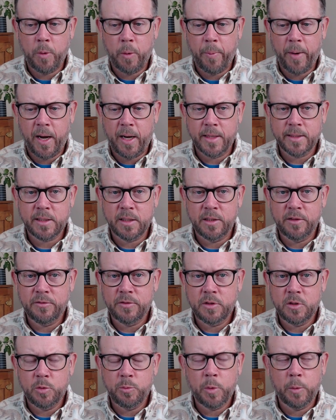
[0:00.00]
positive,
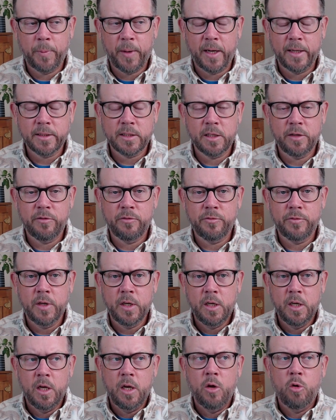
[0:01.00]
super positive.
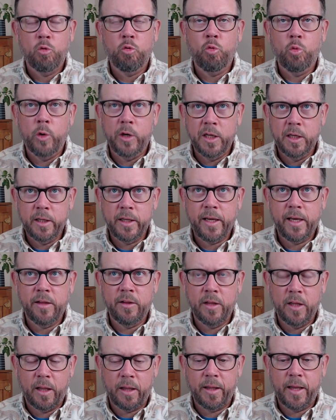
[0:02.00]
Really,
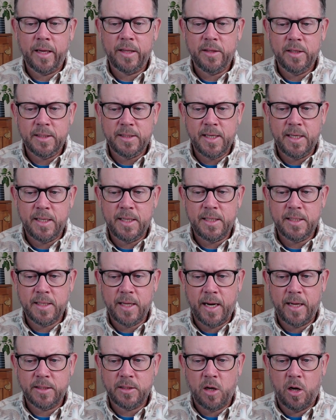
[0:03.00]
the, like the attendees
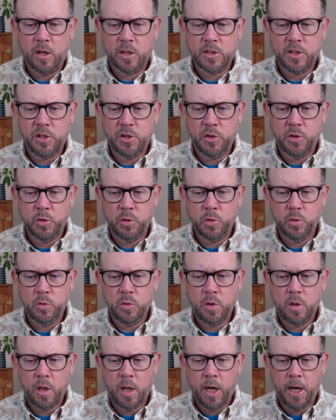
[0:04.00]
that I talked to
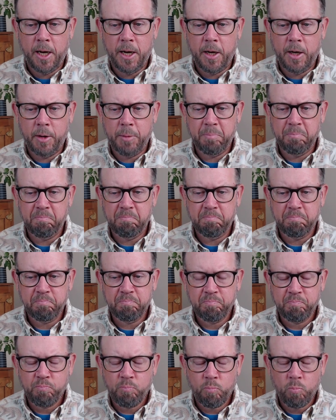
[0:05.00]
um,
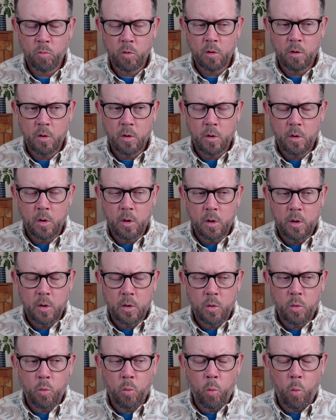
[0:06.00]

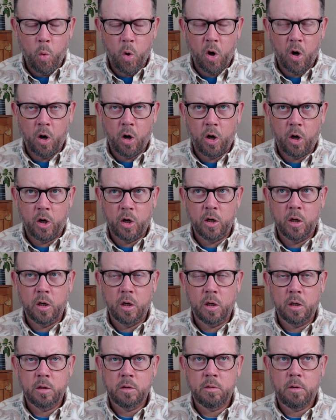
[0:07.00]

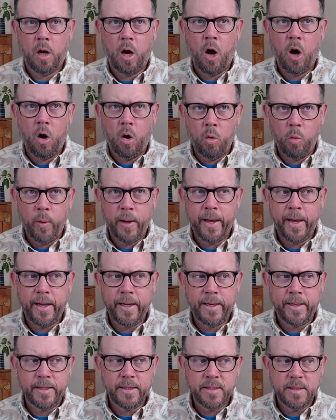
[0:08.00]
were
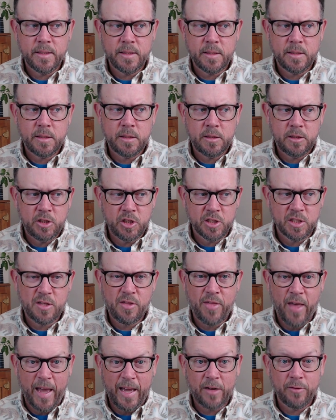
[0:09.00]
always just
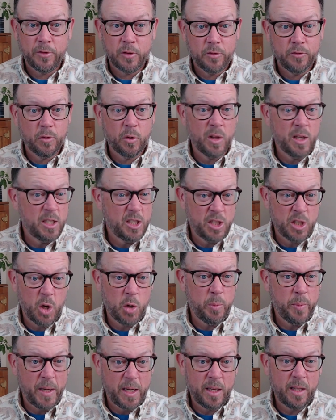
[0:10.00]
thankful for this show
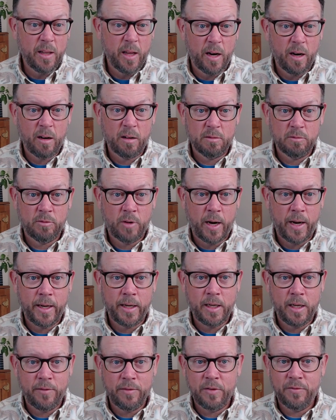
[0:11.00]
being there, right?
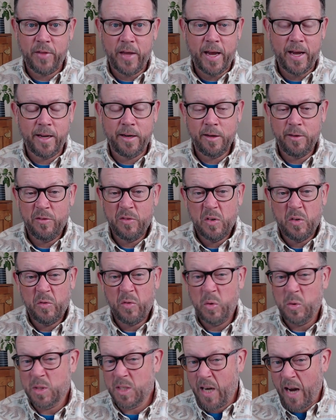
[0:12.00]
Even if they had, even if
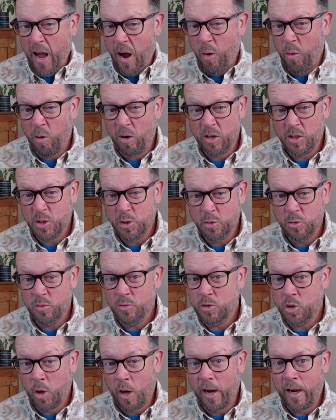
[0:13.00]
it was an hour or two
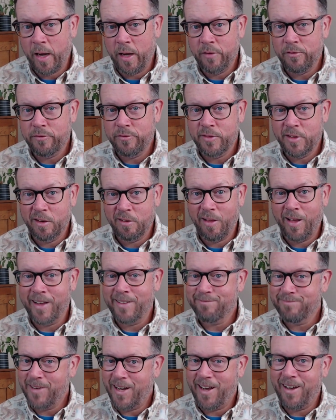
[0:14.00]
drive, they're like,
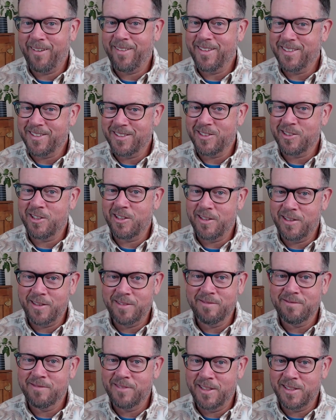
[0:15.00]
ah, this is good.
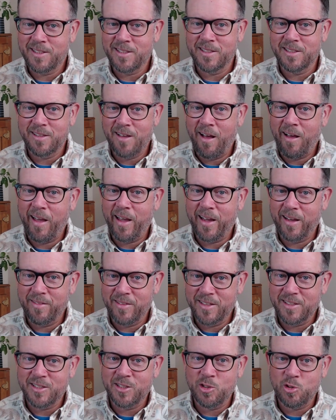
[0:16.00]
This is like,
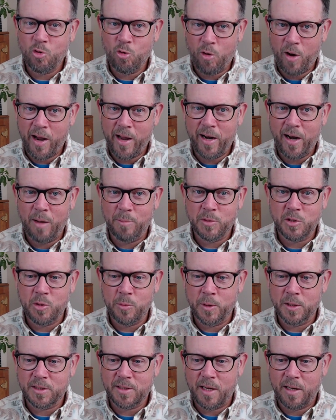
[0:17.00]
this is great. I'm
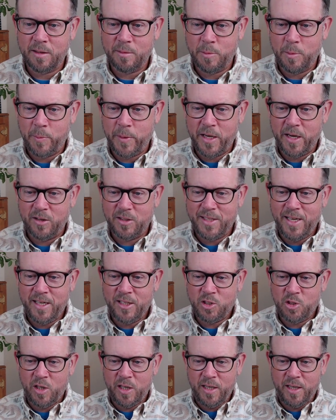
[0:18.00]
super excited to be here. Tina
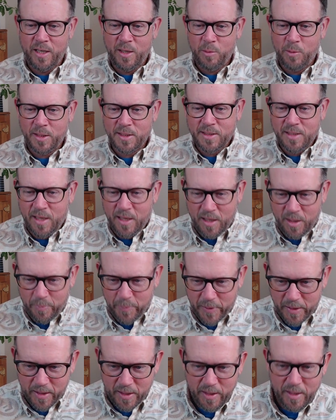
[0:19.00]
Tree, what's
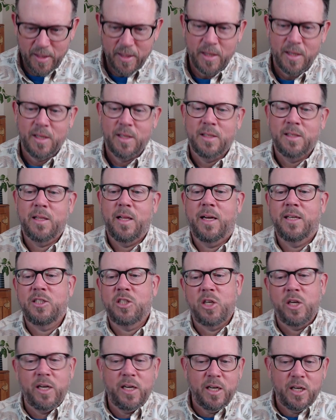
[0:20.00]
up? Glad
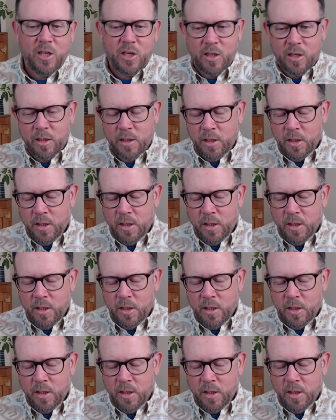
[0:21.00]
you're here.